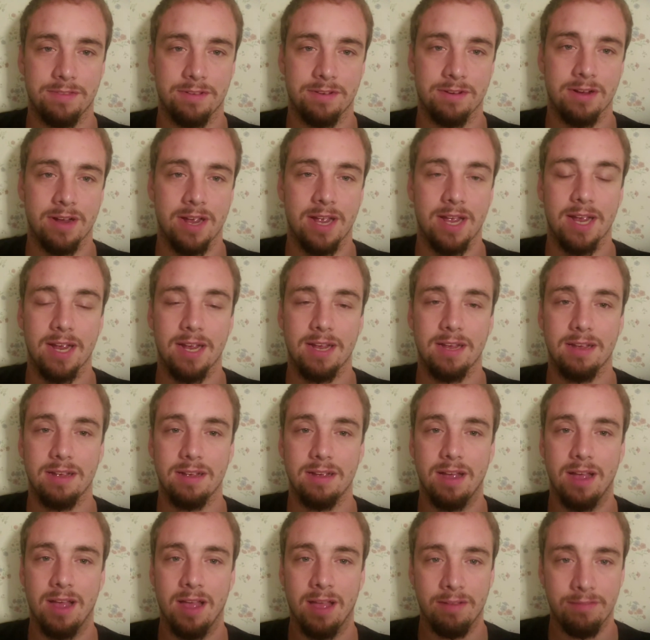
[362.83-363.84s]
the crank,
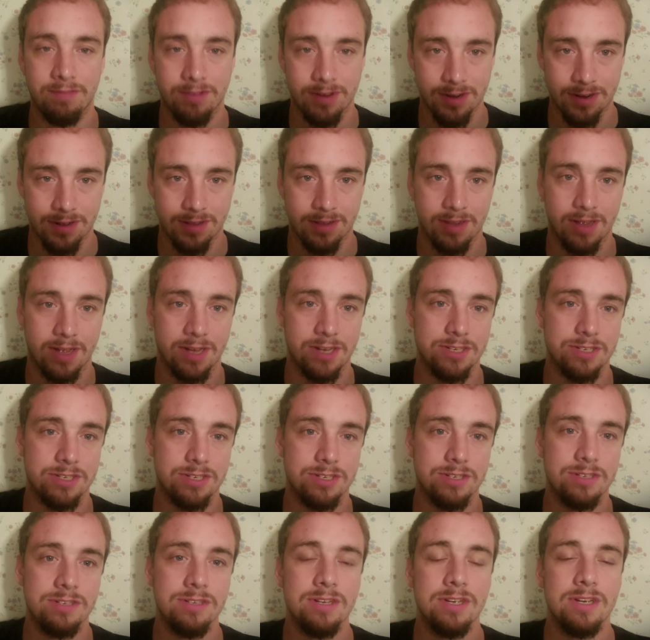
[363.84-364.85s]
heavier
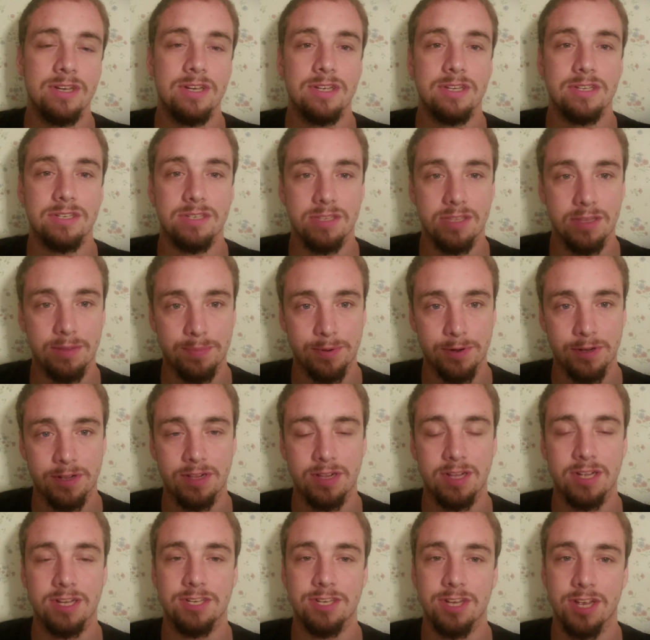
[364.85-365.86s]
clutch, slipper
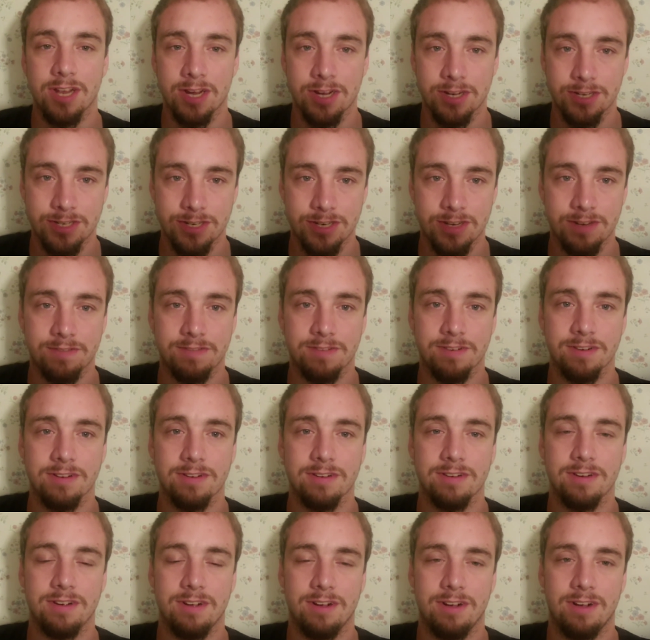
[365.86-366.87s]
clutch, air
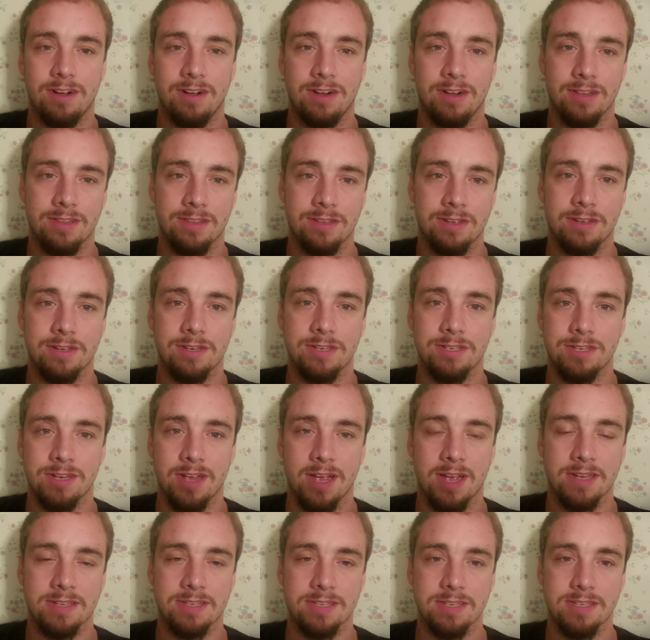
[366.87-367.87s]
shifter, all the good
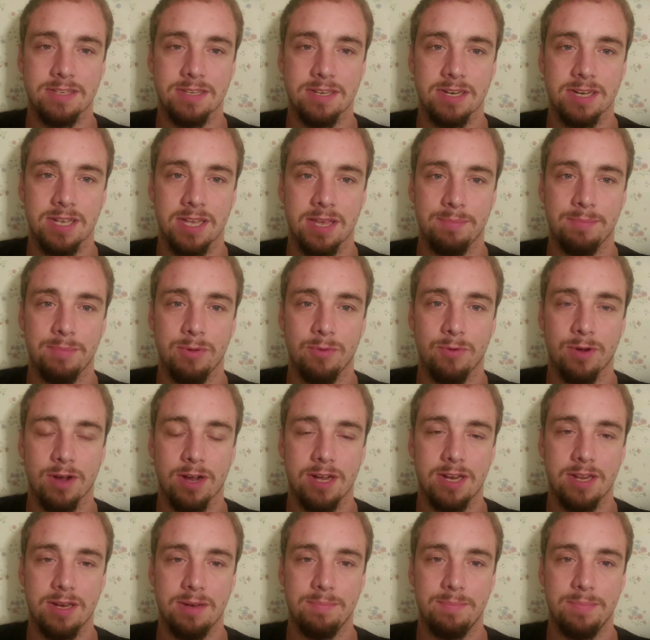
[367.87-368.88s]
jazz that's going to get me where
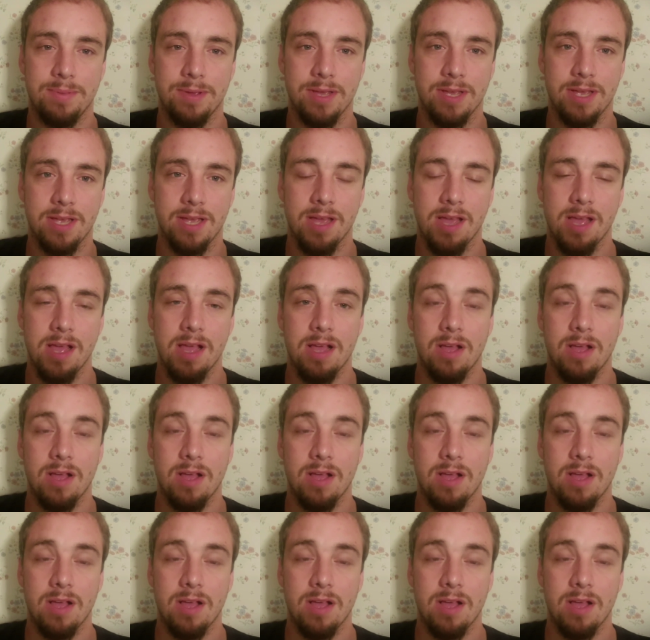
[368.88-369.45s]
I need to be.